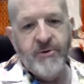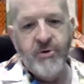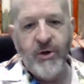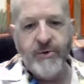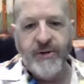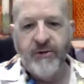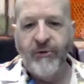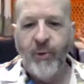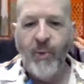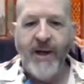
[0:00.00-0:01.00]
Joseph
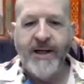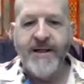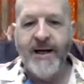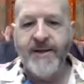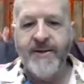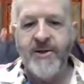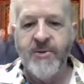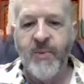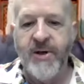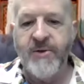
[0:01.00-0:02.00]
recognized his
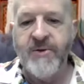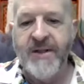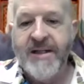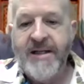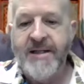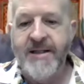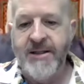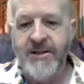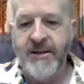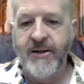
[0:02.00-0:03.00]
brothers
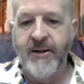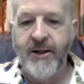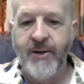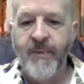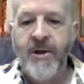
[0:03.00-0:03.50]
instantly,